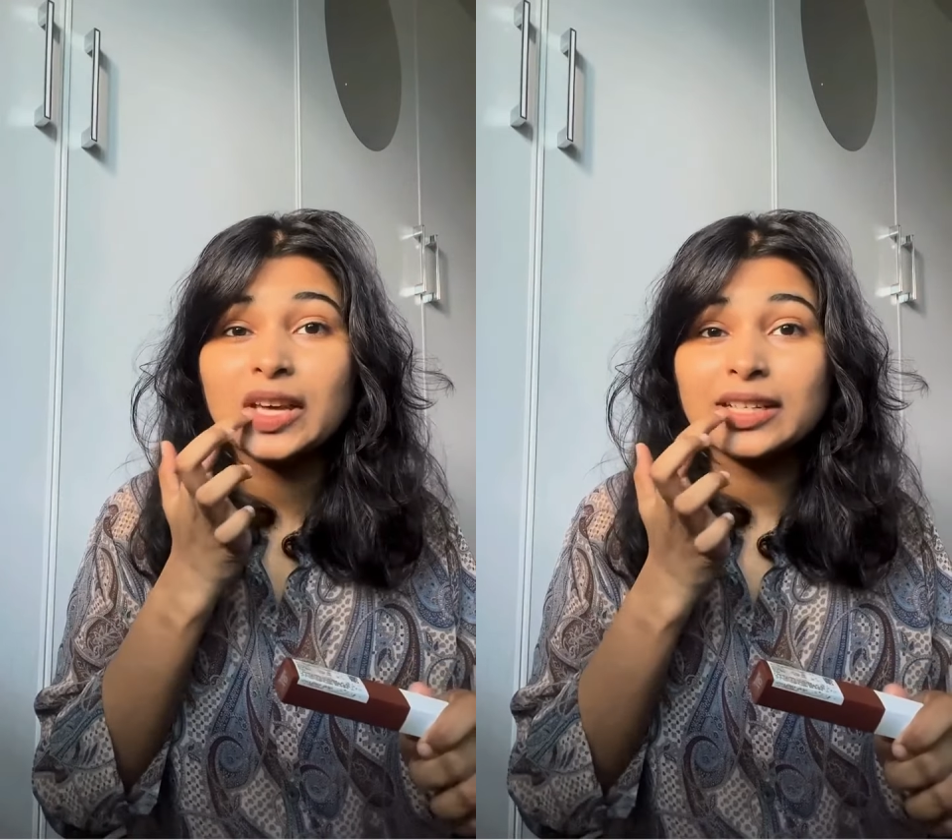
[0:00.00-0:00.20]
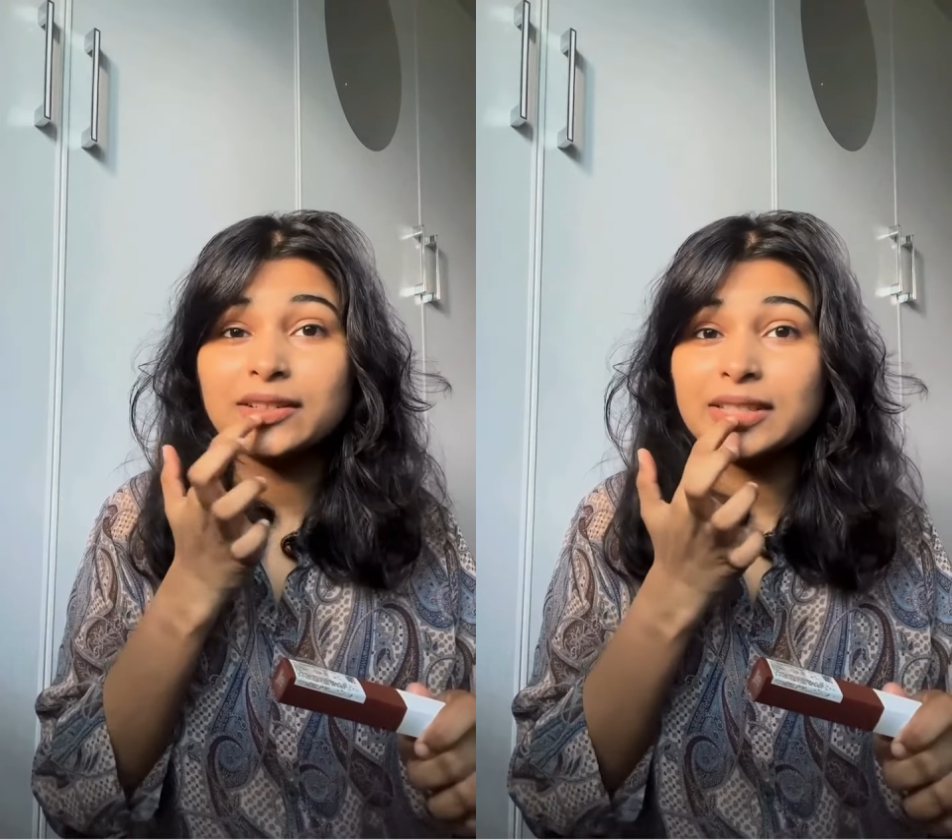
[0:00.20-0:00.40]

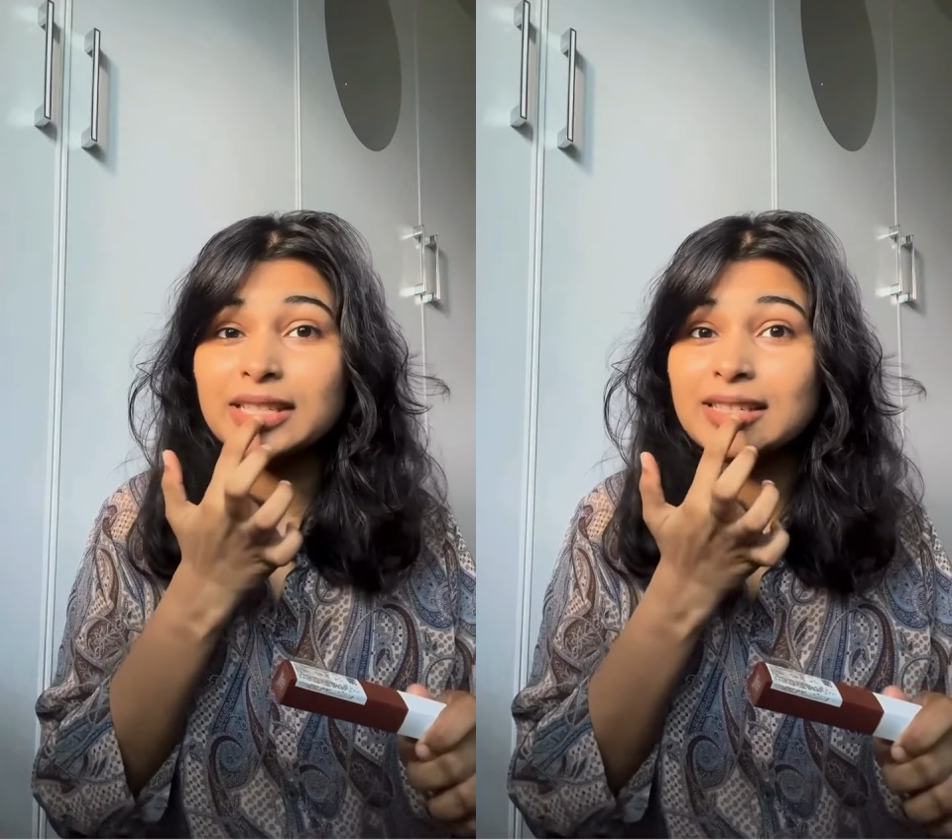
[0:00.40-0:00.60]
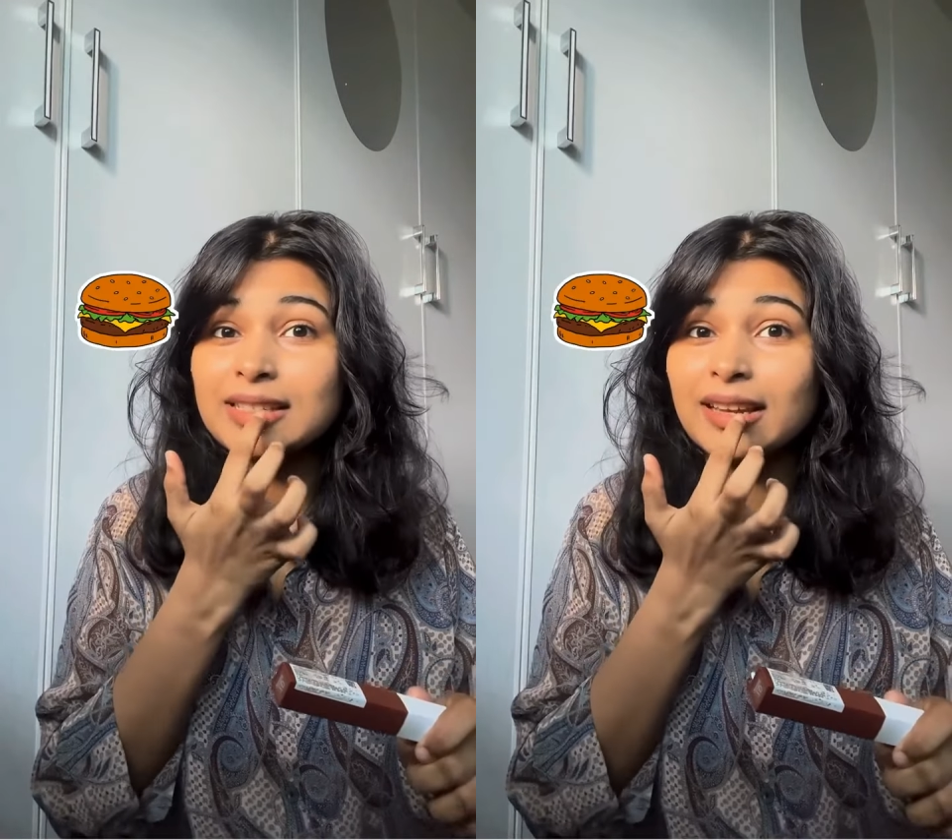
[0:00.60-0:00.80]

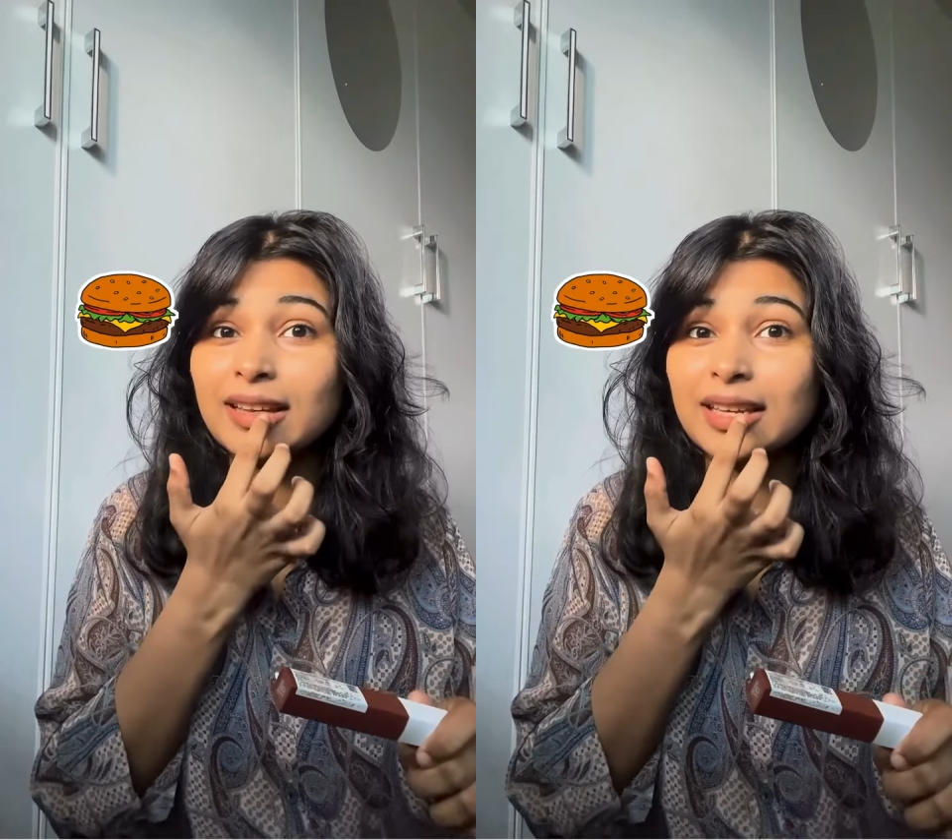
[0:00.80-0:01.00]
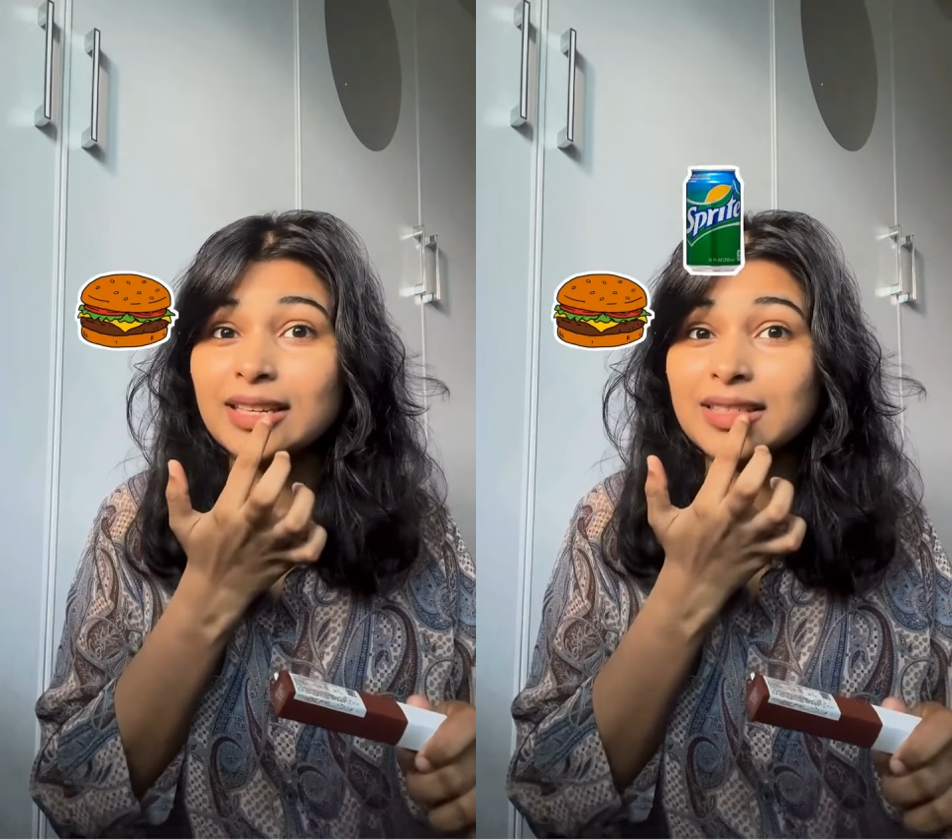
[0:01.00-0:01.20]
activities like
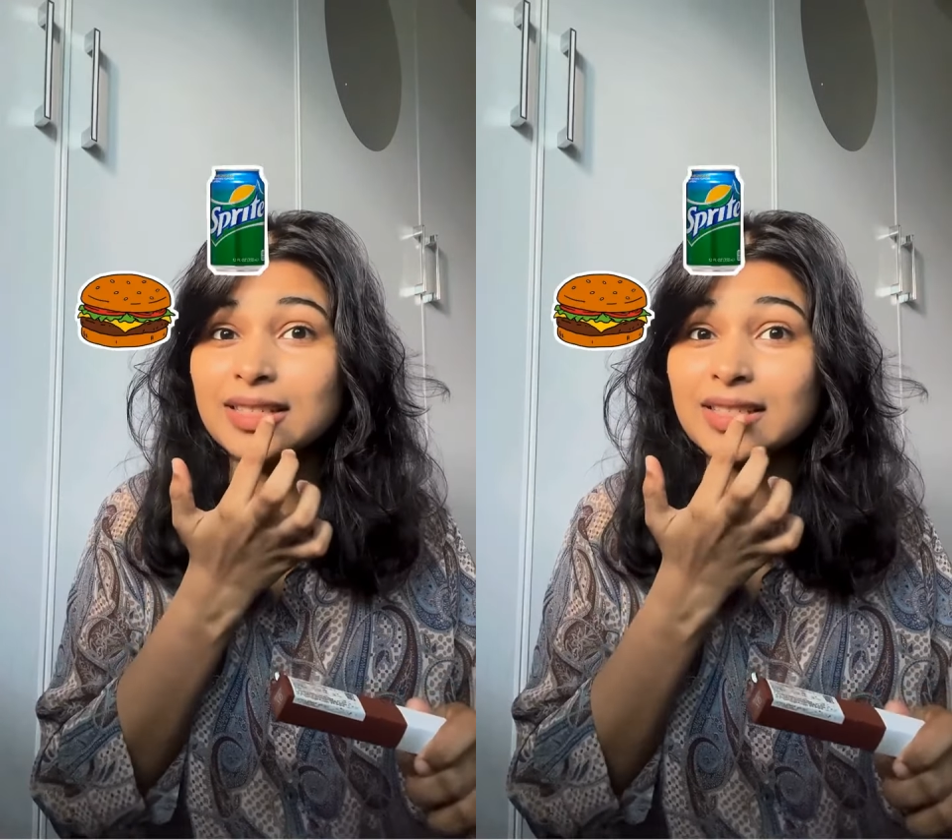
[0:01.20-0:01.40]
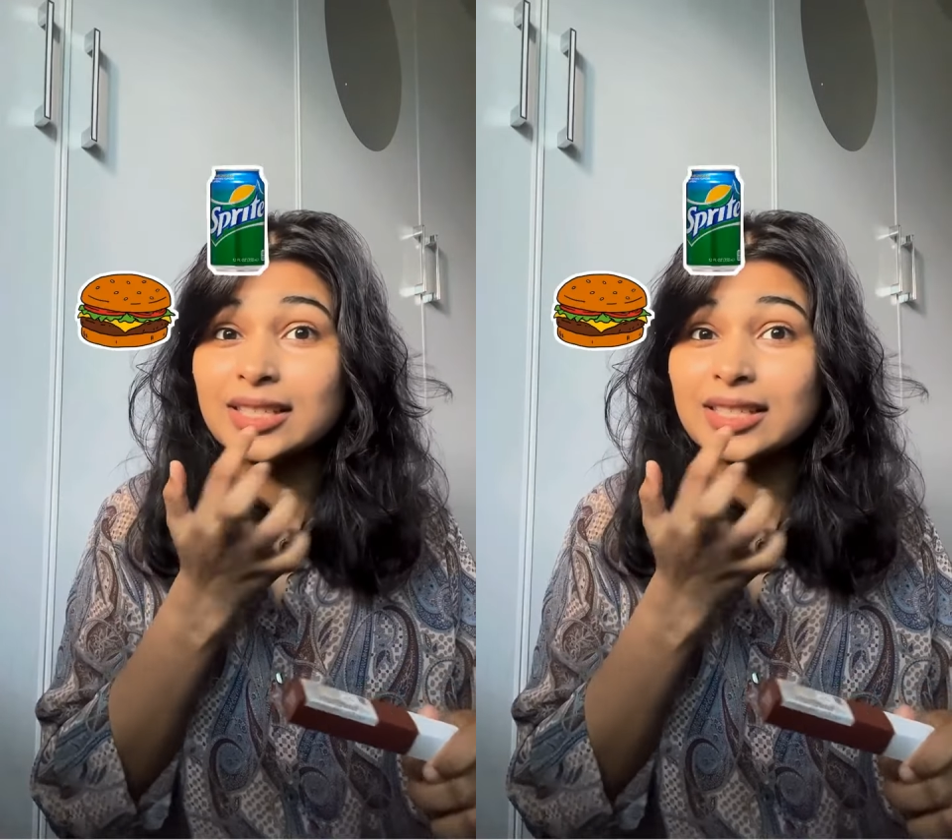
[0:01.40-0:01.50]
eating,